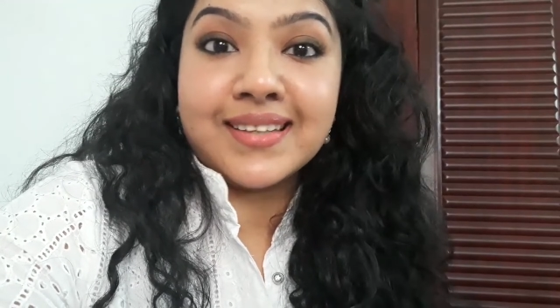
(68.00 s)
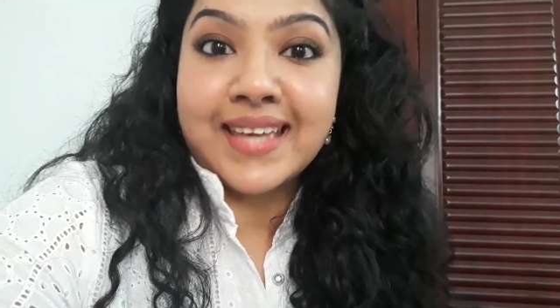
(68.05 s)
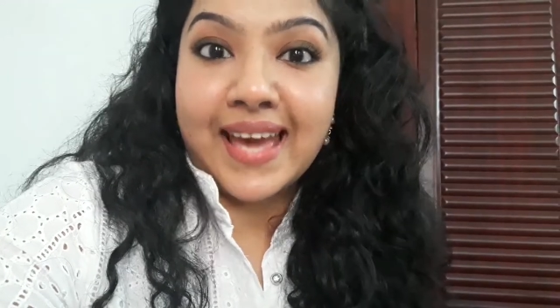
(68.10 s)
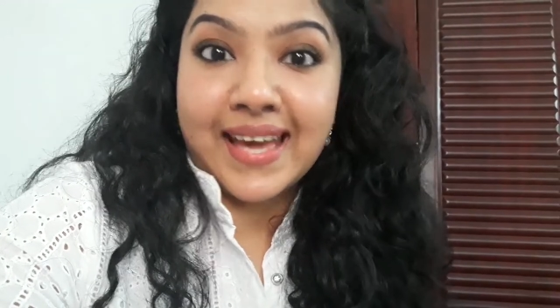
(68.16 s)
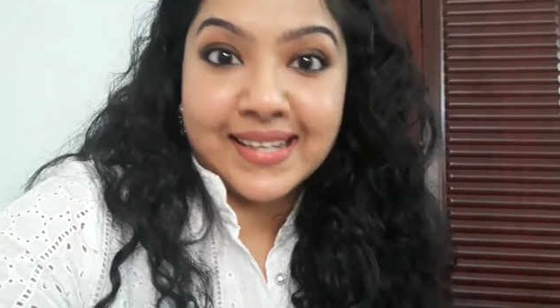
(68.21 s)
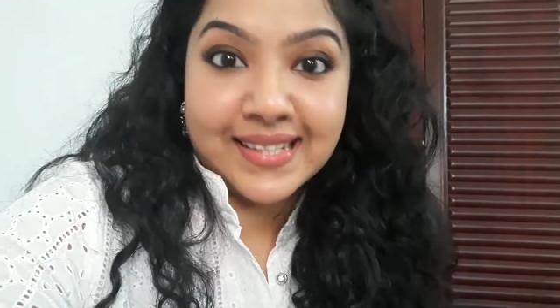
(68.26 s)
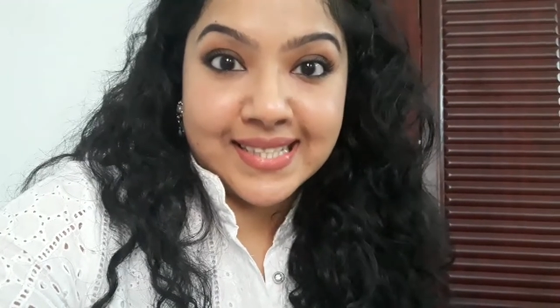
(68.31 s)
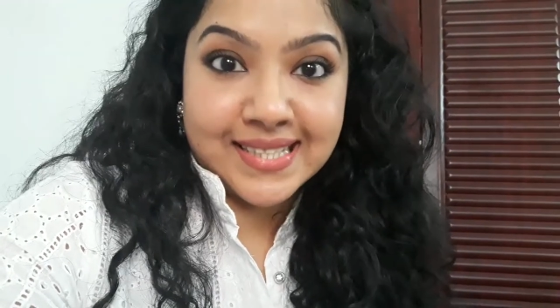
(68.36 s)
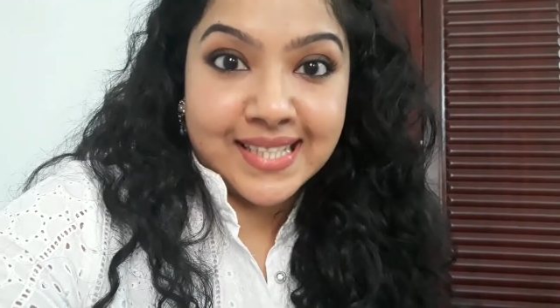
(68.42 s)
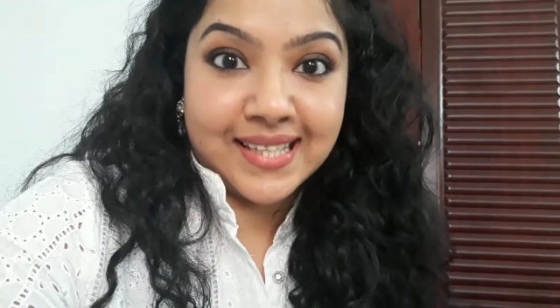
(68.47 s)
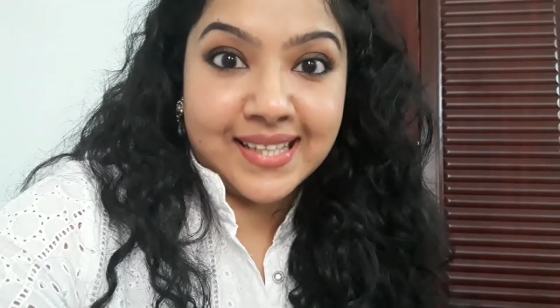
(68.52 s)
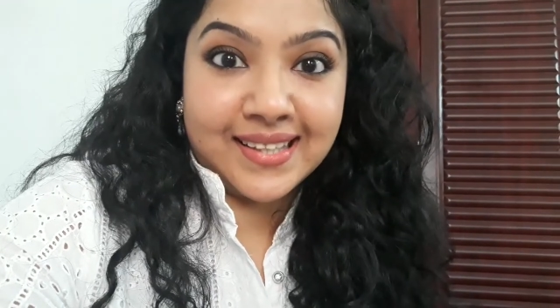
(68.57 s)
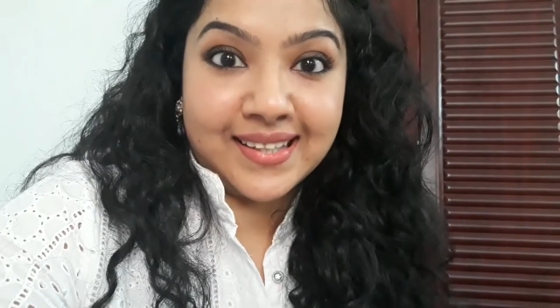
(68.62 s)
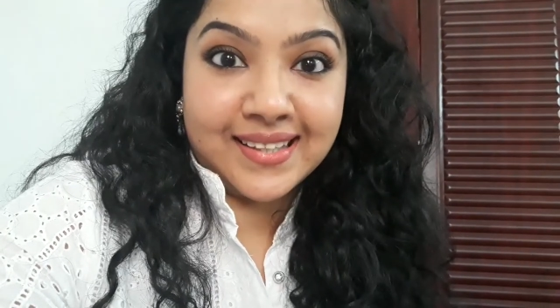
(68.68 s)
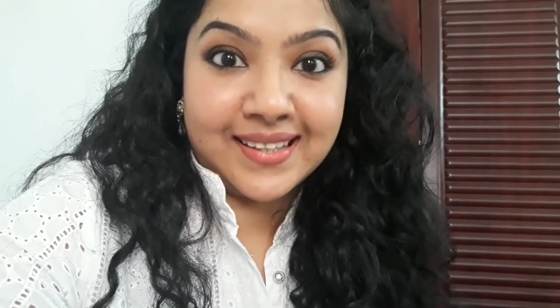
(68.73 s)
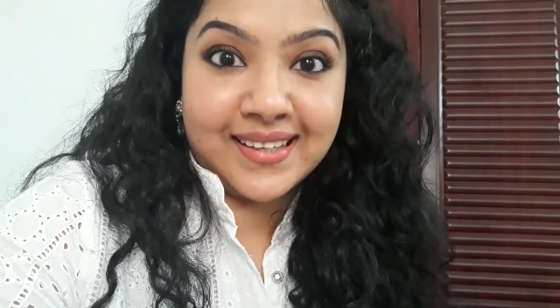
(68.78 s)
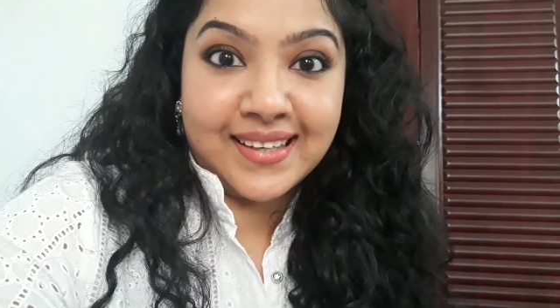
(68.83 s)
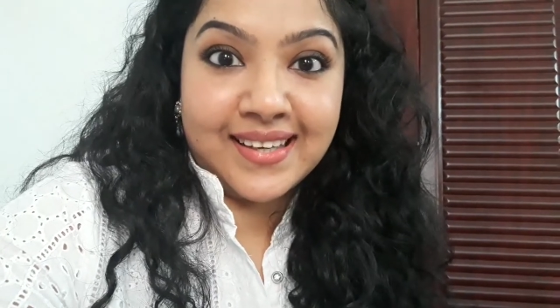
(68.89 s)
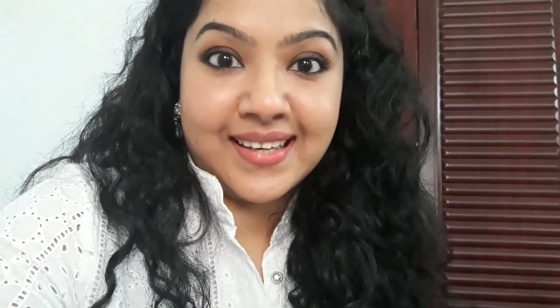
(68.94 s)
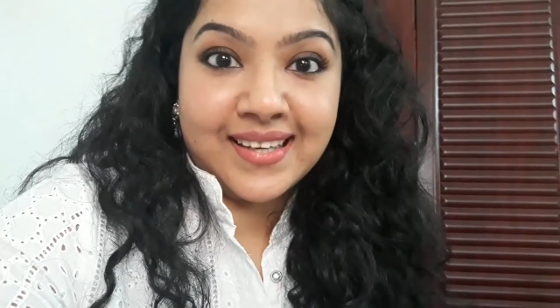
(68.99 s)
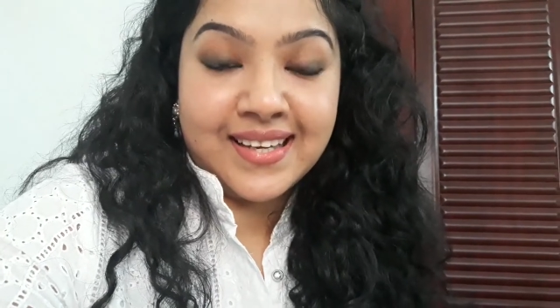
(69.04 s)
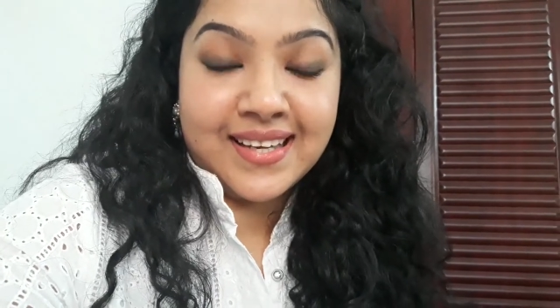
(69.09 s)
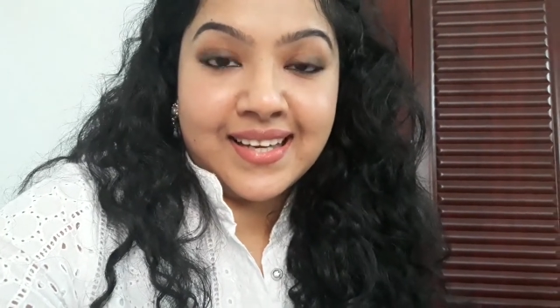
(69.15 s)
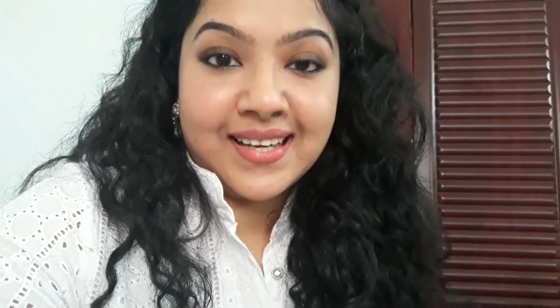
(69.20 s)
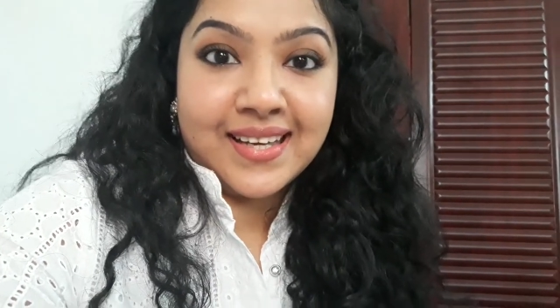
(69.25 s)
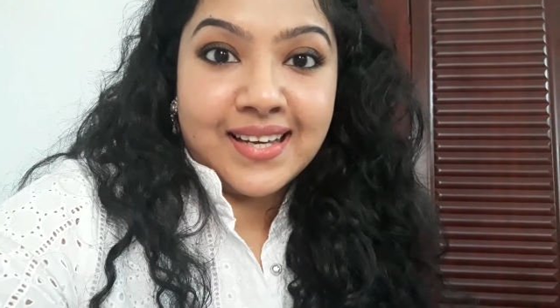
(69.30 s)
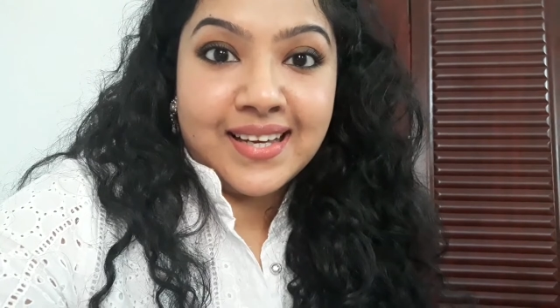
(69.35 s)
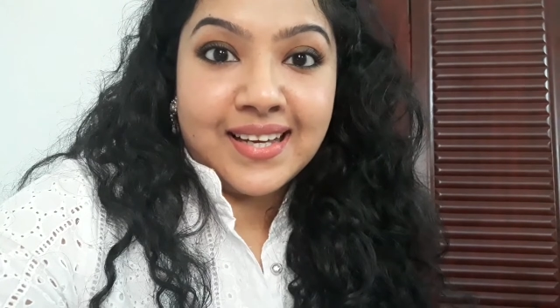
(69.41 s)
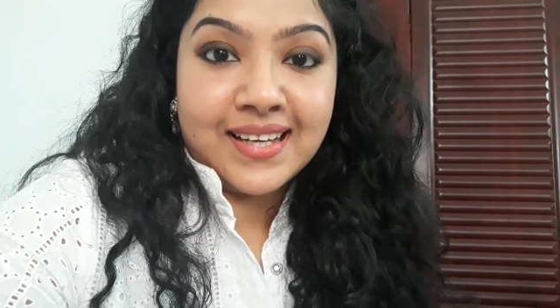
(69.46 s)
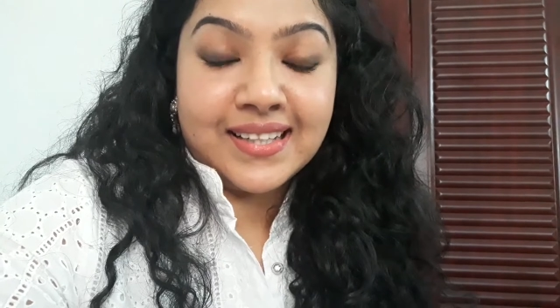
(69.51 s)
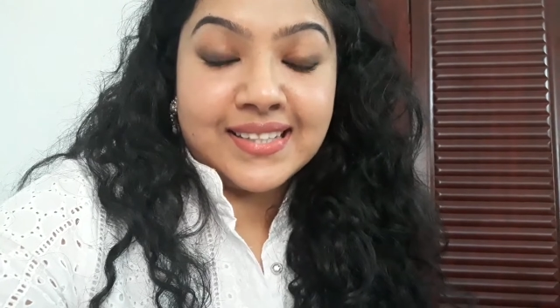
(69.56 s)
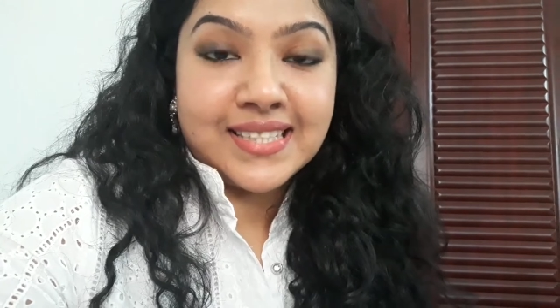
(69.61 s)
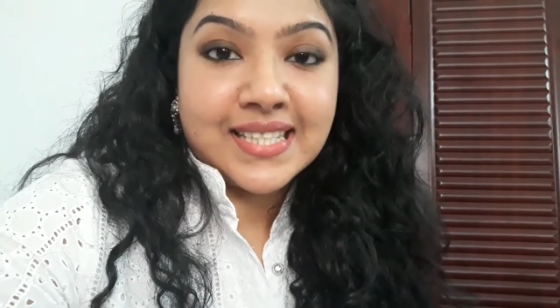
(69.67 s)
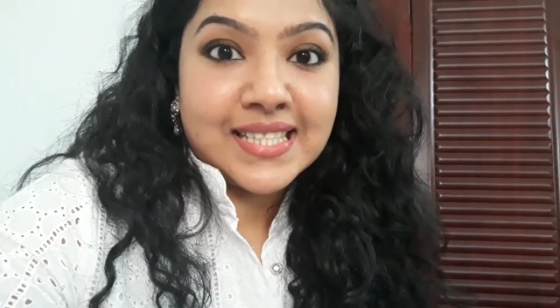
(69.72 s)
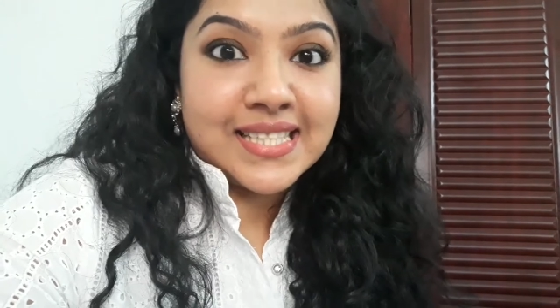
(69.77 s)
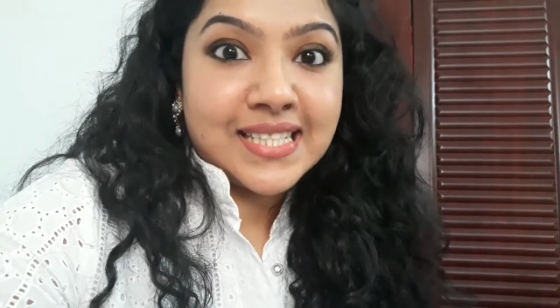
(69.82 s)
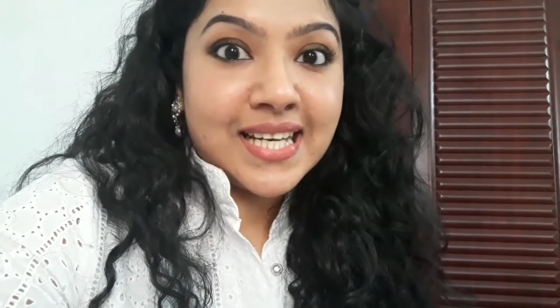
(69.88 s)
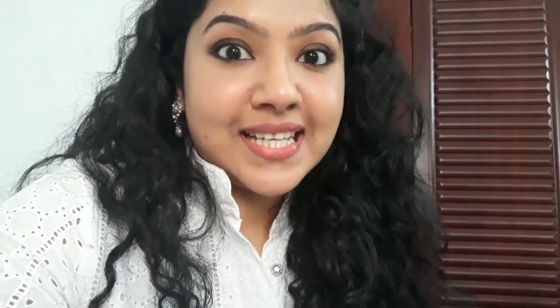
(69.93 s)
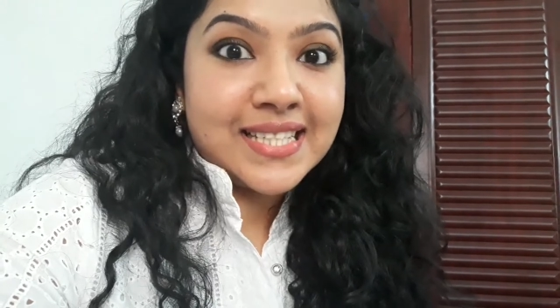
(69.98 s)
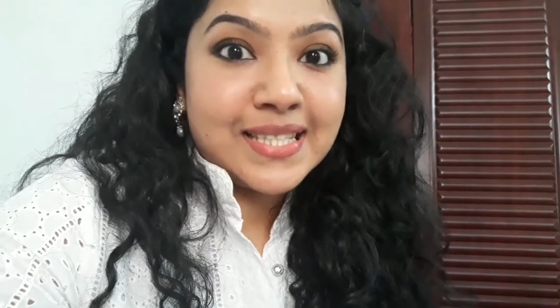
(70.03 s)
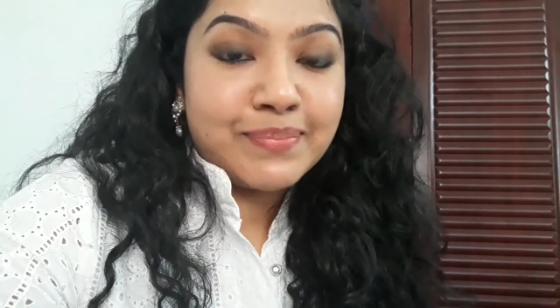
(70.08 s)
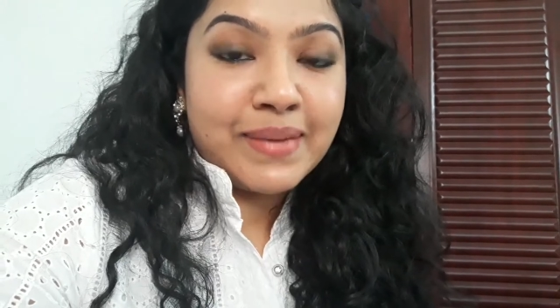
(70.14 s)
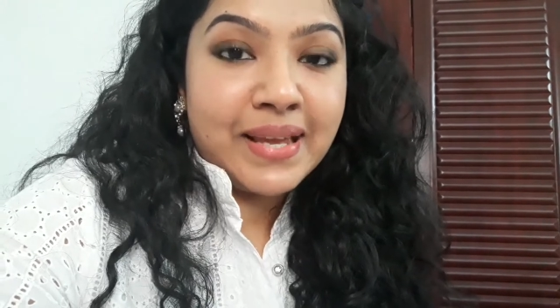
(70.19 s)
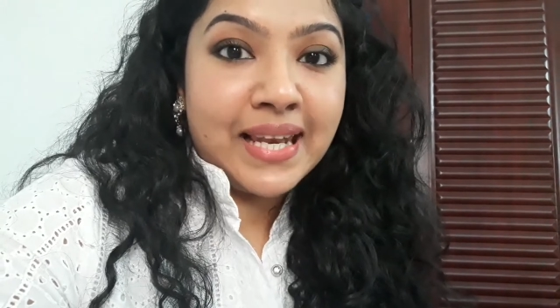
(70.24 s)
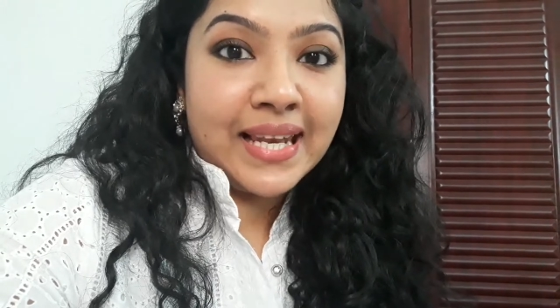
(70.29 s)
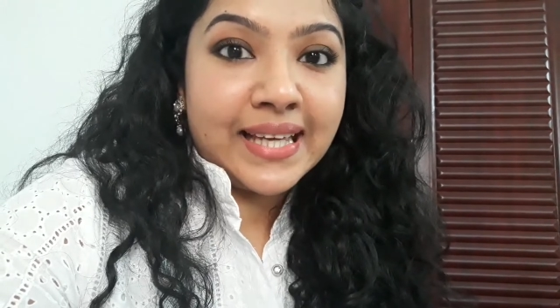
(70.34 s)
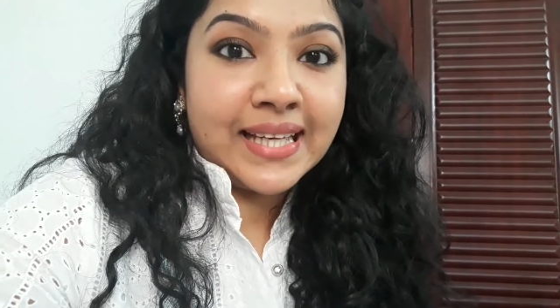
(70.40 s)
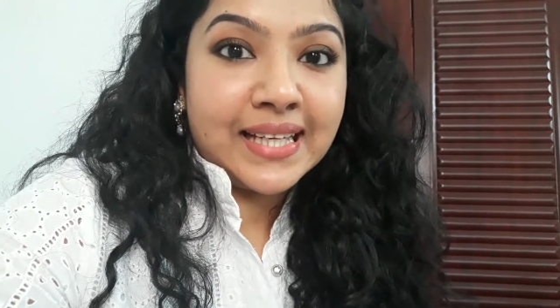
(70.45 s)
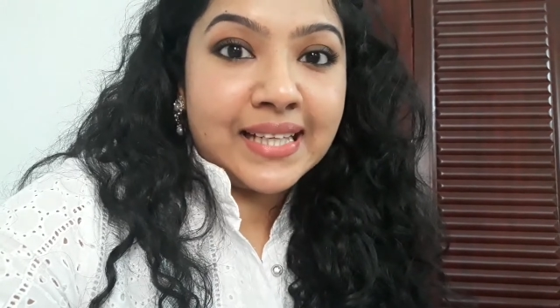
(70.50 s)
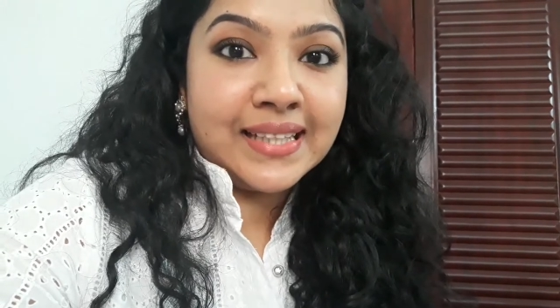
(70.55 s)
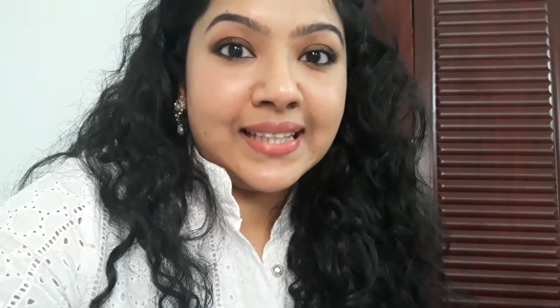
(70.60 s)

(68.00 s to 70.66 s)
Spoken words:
candy. It does not smell like